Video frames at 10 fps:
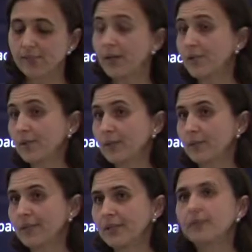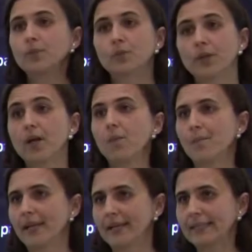functional images, so more
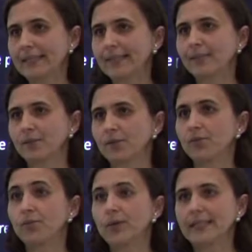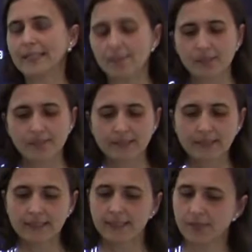complex sort of 4D images,
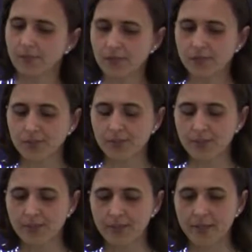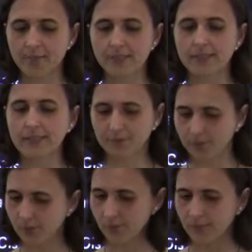like functional MRI images,
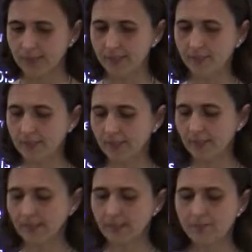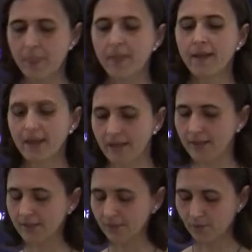diffusion-weighted images,
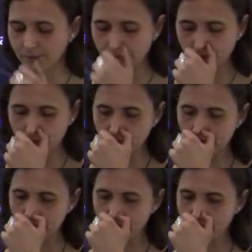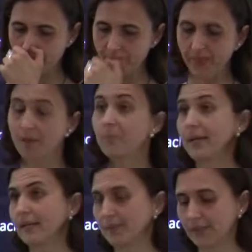and also um,
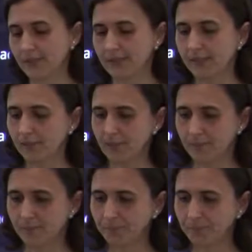PET images as well.